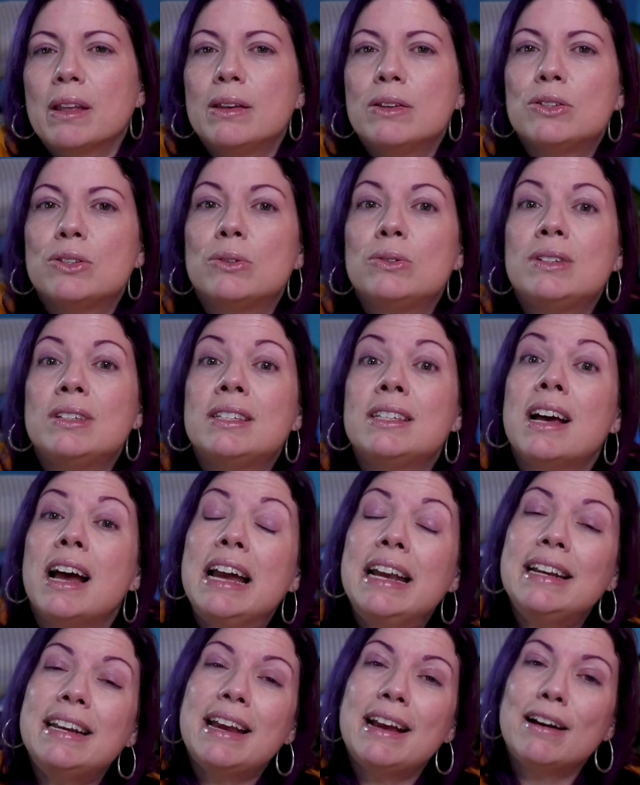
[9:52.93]
So
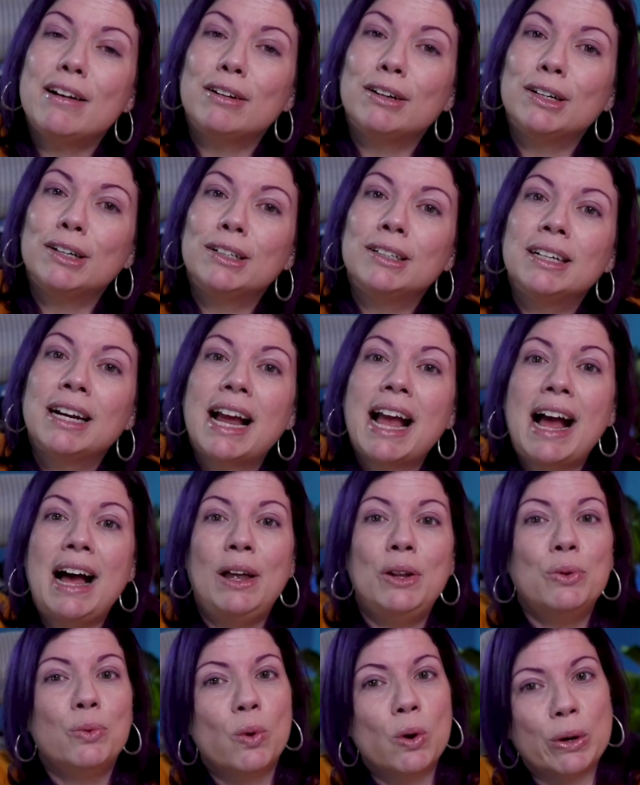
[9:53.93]
design error
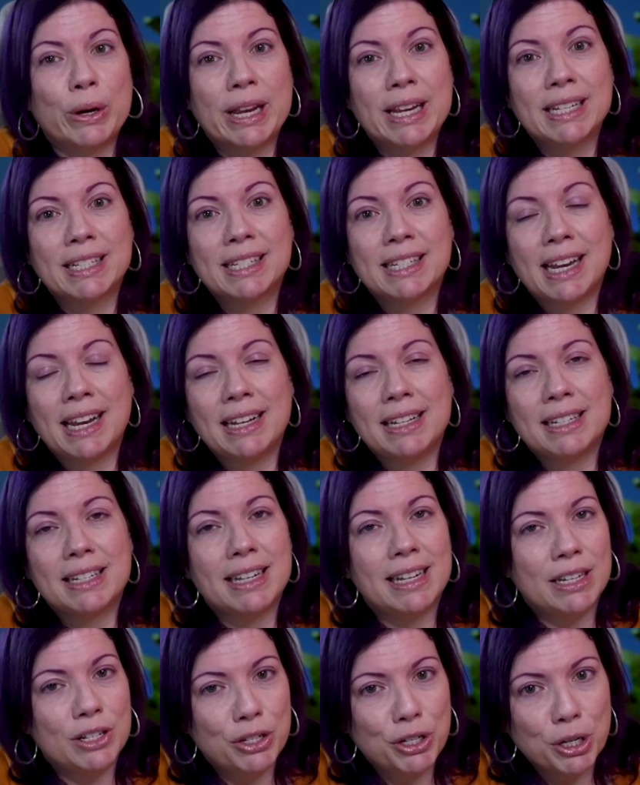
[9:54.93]
and warning states
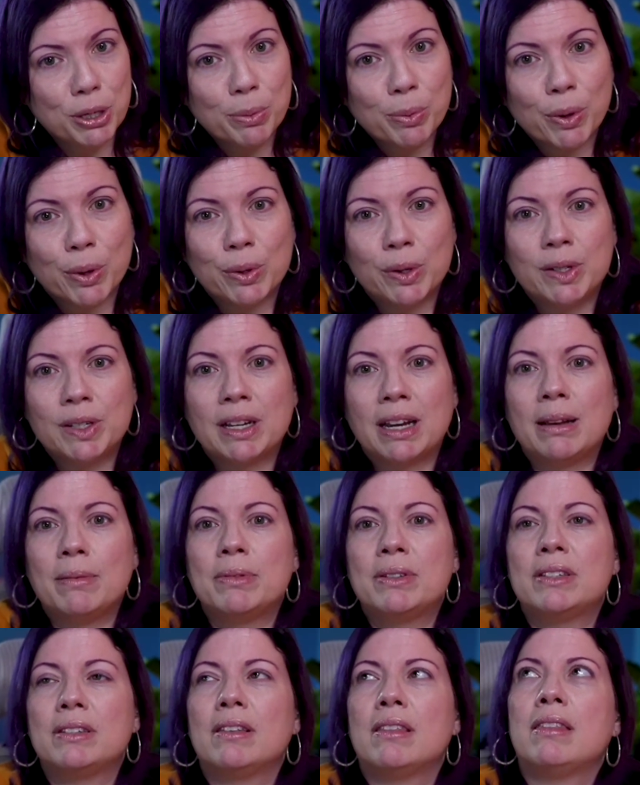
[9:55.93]
into your
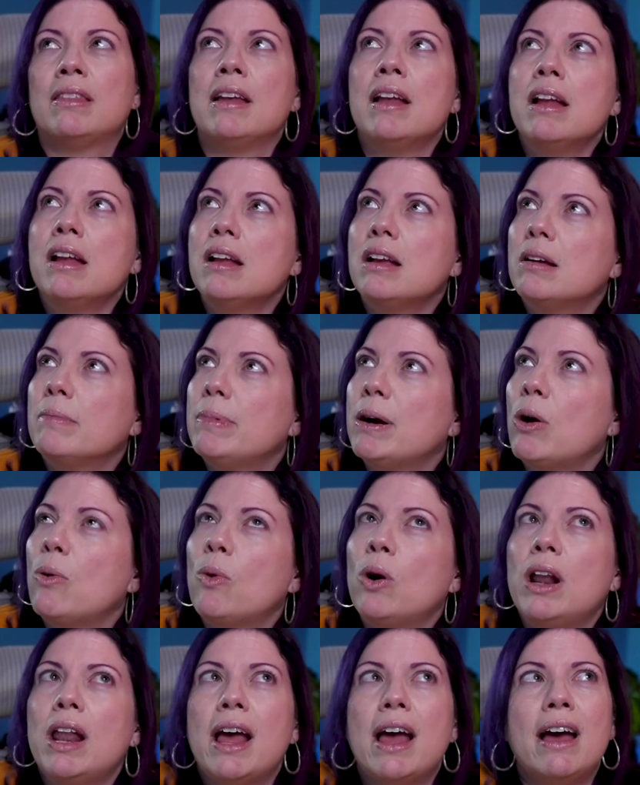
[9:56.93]
prototypes. Think about
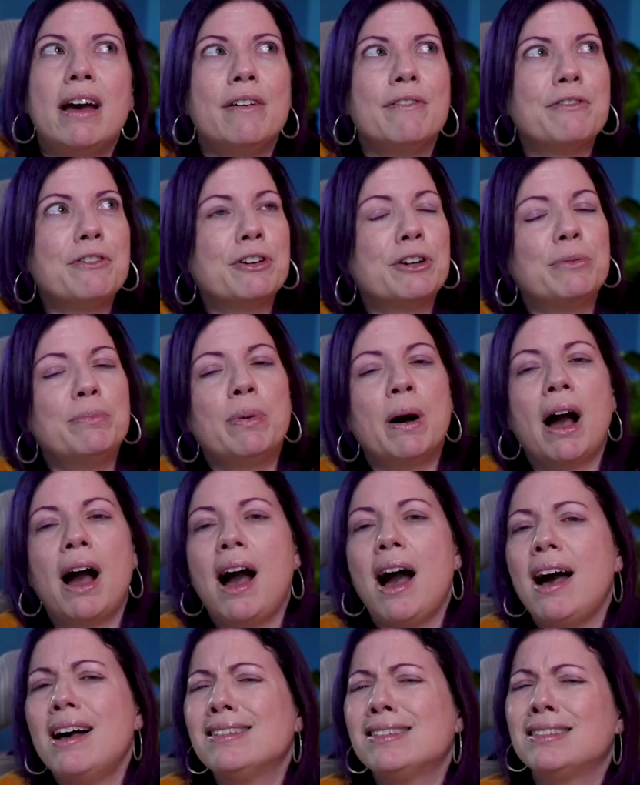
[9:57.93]
whatever could
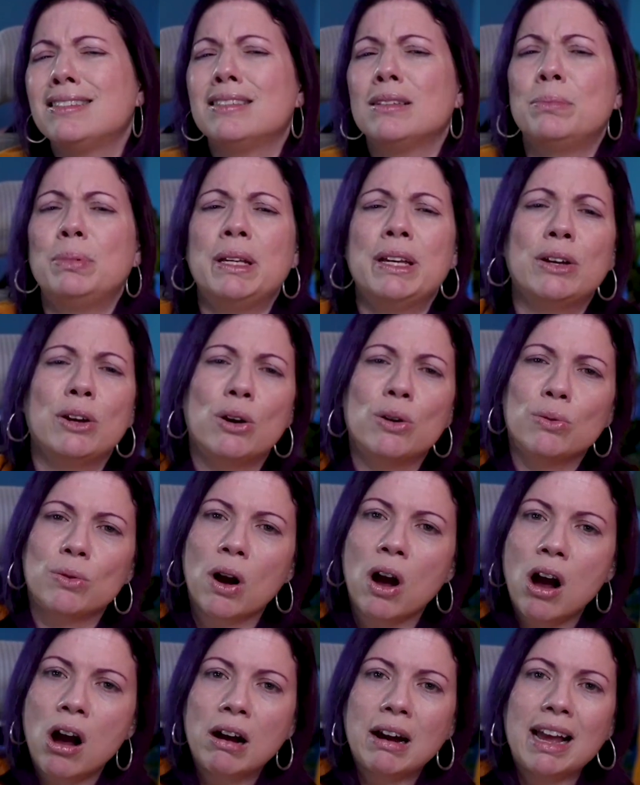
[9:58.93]
possibly go
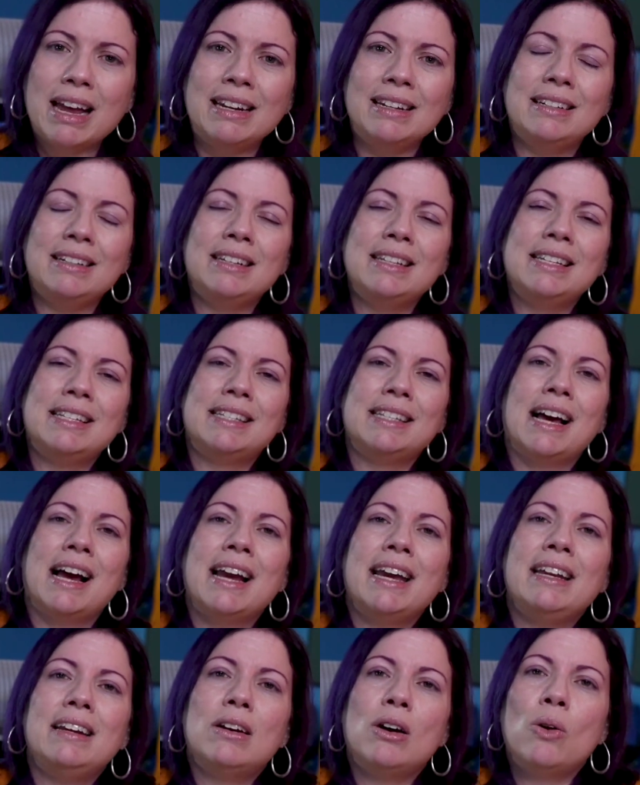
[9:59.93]
wrong and
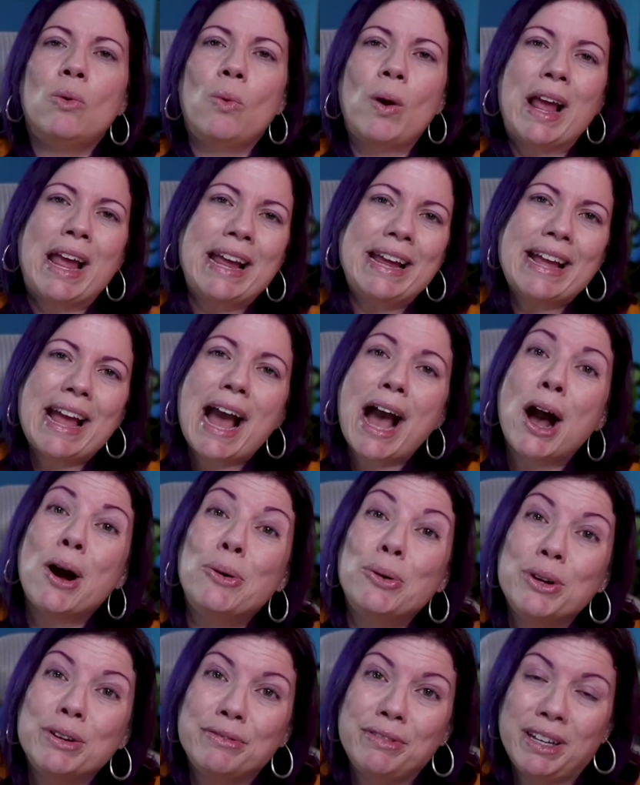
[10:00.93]
design a way
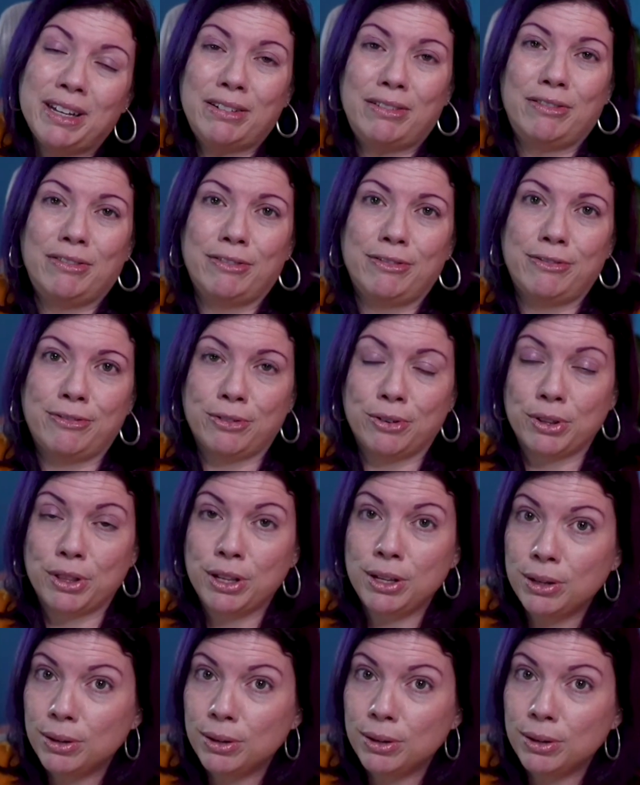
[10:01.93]
out of it for the